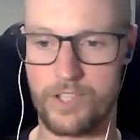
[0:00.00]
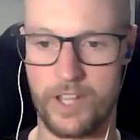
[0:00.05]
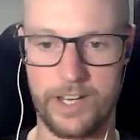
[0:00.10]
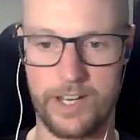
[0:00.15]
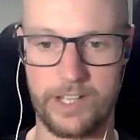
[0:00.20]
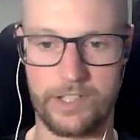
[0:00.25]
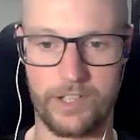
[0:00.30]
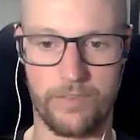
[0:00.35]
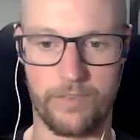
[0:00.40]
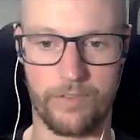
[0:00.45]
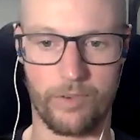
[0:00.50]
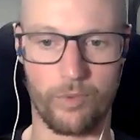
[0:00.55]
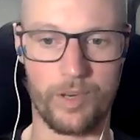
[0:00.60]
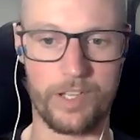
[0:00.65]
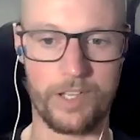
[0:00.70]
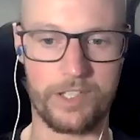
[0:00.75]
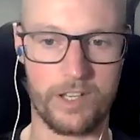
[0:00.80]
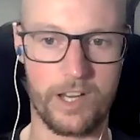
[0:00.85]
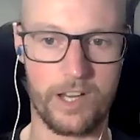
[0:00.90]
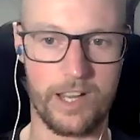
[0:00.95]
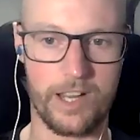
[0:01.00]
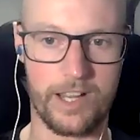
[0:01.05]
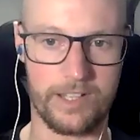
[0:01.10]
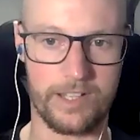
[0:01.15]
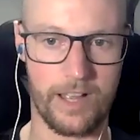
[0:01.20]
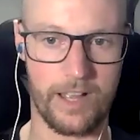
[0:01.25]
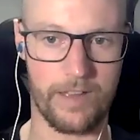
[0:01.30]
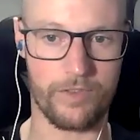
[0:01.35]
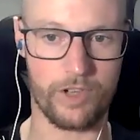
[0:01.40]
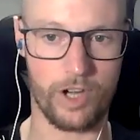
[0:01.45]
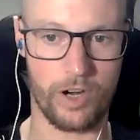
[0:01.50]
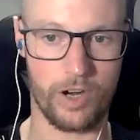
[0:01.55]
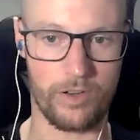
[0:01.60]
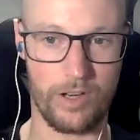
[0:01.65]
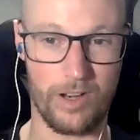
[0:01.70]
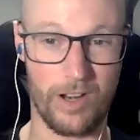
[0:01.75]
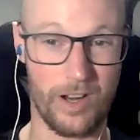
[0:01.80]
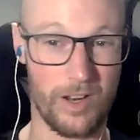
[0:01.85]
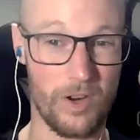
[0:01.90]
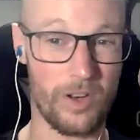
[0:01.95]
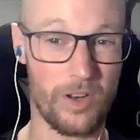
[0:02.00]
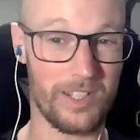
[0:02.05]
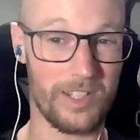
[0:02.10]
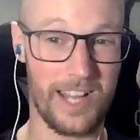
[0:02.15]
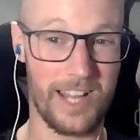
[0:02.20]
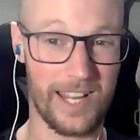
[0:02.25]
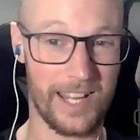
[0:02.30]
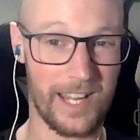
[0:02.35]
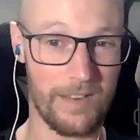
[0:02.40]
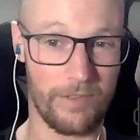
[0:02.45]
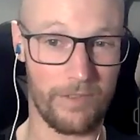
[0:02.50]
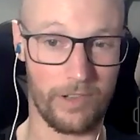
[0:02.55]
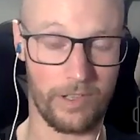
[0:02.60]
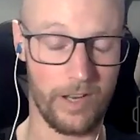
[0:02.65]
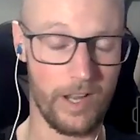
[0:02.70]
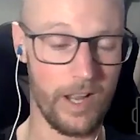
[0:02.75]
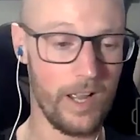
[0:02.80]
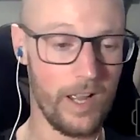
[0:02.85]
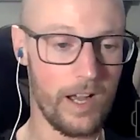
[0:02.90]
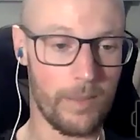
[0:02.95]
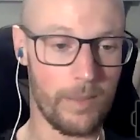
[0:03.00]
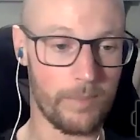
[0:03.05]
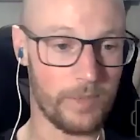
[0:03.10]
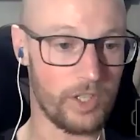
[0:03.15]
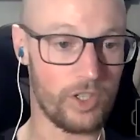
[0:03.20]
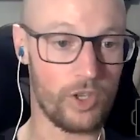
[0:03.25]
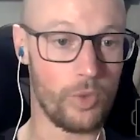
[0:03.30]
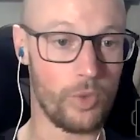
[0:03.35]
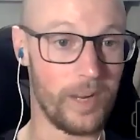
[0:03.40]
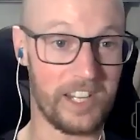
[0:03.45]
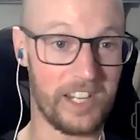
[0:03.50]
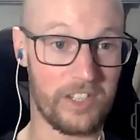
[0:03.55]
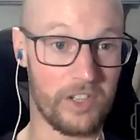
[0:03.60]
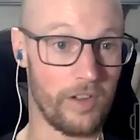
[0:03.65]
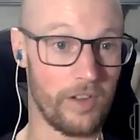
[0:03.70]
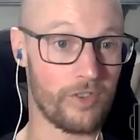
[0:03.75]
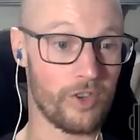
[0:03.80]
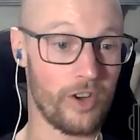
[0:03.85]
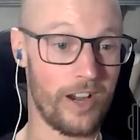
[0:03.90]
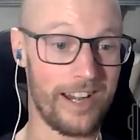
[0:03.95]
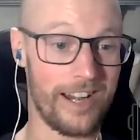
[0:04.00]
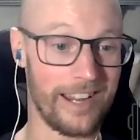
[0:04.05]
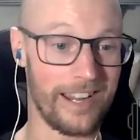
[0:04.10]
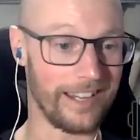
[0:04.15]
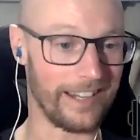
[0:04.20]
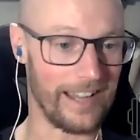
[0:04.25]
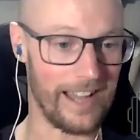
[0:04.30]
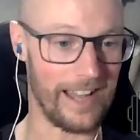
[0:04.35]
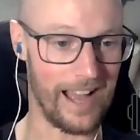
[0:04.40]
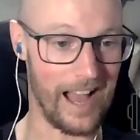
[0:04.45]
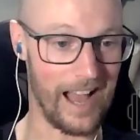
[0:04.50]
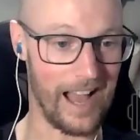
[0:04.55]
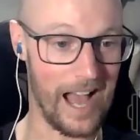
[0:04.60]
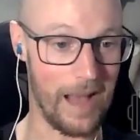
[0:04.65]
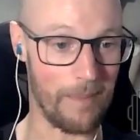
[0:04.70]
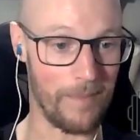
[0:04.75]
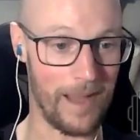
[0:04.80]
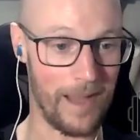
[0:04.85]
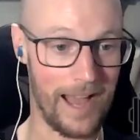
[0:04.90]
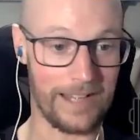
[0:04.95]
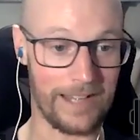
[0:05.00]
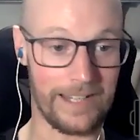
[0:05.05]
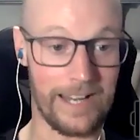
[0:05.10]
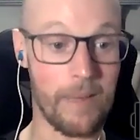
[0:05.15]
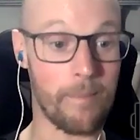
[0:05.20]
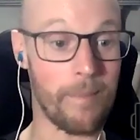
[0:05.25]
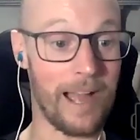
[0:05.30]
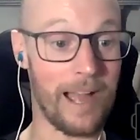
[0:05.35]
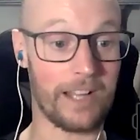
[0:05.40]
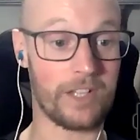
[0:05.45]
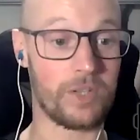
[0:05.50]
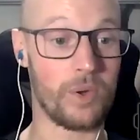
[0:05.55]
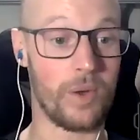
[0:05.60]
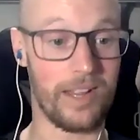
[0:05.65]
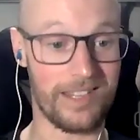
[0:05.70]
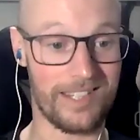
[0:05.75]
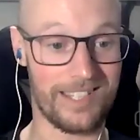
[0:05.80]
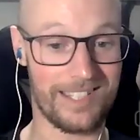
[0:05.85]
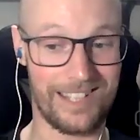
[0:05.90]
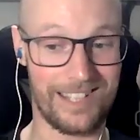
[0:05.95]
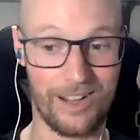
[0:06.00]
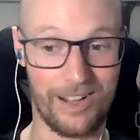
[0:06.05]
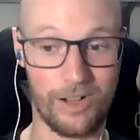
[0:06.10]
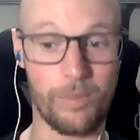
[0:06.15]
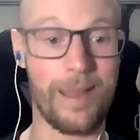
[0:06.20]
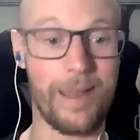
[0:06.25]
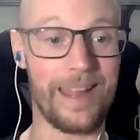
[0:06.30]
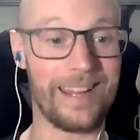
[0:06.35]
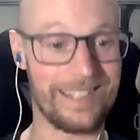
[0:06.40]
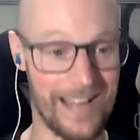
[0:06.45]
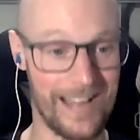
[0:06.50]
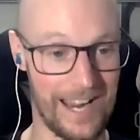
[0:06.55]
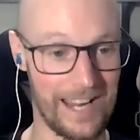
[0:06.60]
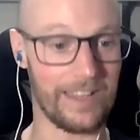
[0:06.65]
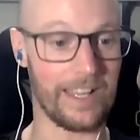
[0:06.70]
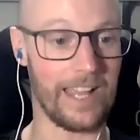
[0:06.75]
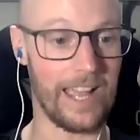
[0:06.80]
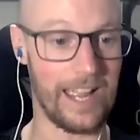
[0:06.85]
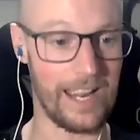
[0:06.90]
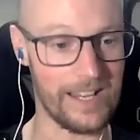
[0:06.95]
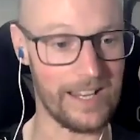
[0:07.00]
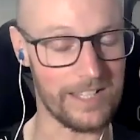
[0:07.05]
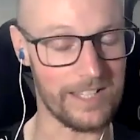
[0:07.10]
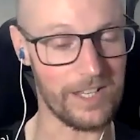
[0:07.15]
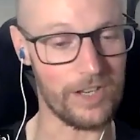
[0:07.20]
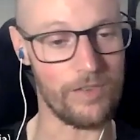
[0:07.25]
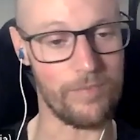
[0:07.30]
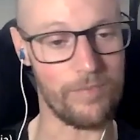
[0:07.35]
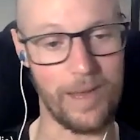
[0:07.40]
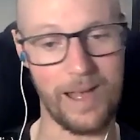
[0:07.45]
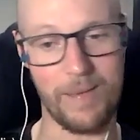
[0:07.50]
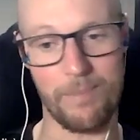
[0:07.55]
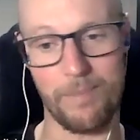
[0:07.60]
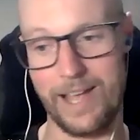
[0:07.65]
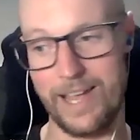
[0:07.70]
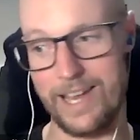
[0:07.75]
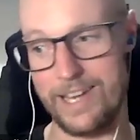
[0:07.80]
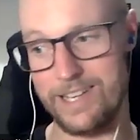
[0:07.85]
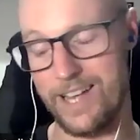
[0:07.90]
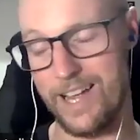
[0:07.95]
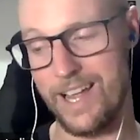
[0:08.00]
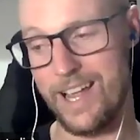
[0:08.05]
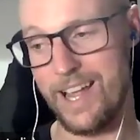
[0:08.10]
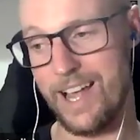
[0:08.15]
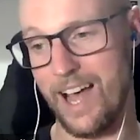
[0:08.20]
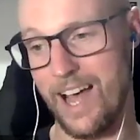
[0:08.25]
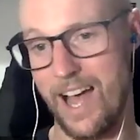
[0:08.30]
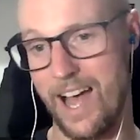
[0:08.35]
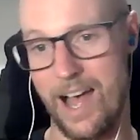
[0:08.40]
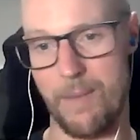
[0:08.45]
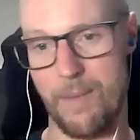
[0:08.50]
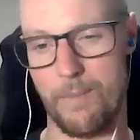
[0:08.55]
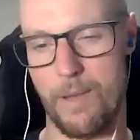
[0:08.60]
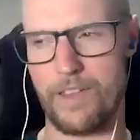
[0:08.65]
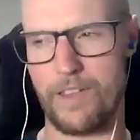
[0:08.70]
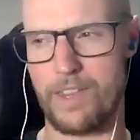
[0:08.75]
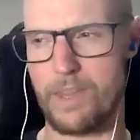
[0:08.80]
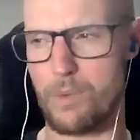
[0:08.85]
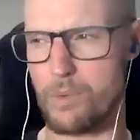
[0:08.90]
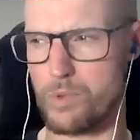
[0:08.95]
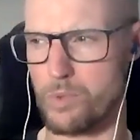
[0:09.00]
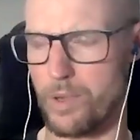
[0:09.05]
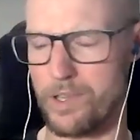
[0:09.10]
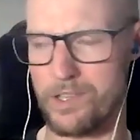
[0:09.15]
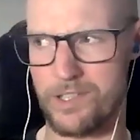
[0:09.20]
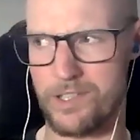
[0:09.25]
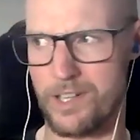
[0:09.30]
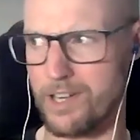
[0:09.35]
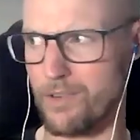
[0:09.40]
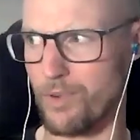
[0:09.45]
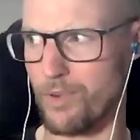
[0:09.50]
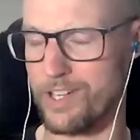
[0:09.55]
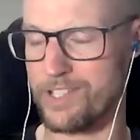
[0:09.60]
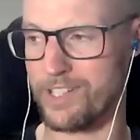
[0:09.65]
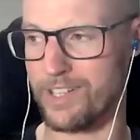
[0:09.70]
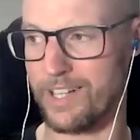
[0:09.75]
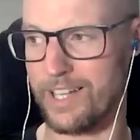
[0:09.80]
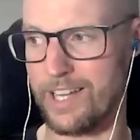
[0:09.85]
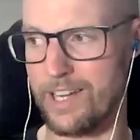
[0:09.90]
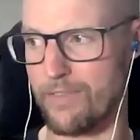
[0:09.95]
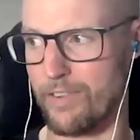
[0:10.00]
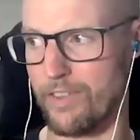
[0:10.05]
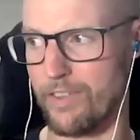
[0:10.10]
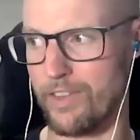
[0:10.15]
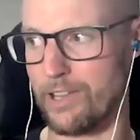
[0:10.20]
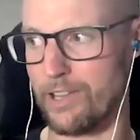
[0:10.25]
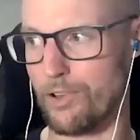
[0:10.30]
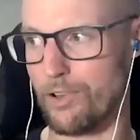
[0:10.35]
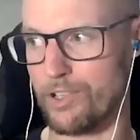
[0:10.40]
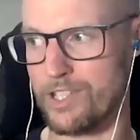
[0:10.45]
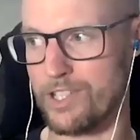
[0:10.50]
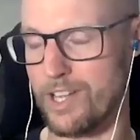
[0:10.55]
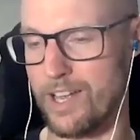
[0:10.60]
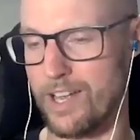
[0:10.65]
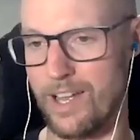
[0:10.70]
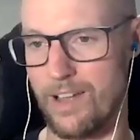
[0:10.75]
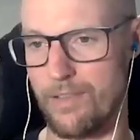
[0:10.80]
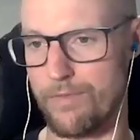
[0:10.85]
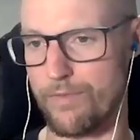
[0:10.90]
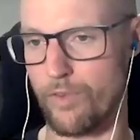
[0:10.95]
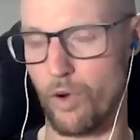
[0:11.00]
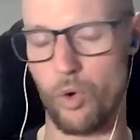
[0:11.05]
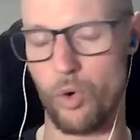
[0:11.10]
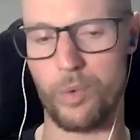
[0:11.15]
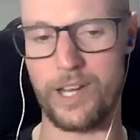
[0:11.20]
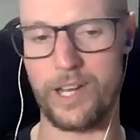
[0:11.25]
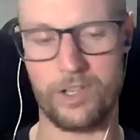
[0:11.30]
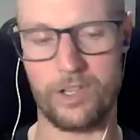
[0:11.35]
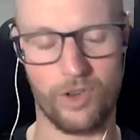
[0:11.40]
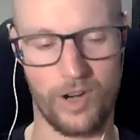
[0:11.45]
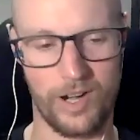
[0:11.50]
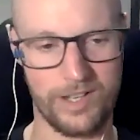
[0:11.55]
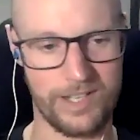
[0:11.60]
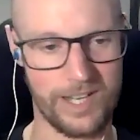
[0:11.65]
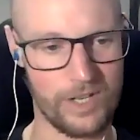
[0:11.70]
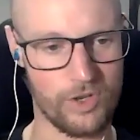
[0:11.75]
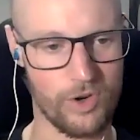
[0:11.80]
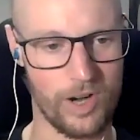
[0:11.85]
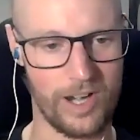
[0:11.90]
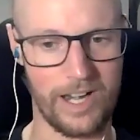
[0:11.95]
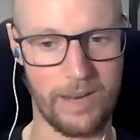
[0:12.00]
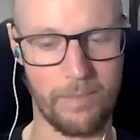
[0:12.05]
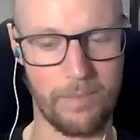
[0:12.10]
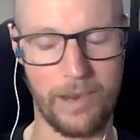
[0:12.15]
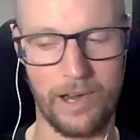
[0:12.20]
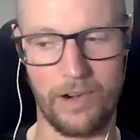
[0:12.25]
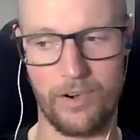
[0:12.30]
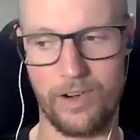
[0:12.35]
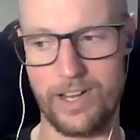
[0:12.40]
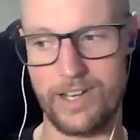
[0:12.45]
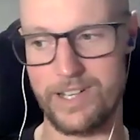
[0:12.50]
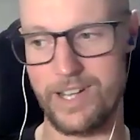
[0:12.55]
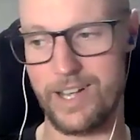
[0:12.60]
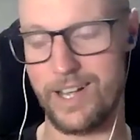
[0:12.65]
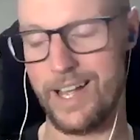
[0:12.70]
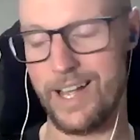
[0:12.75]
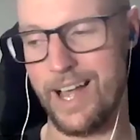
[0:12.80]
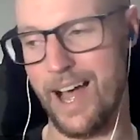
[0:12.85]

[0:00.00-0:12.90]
of studies over recent years that have shown, you can take even up to 2 weeks off training and get back to it and still maintain the gains that you've made. I think there was one study recently even that looked at a 4-week detraining period.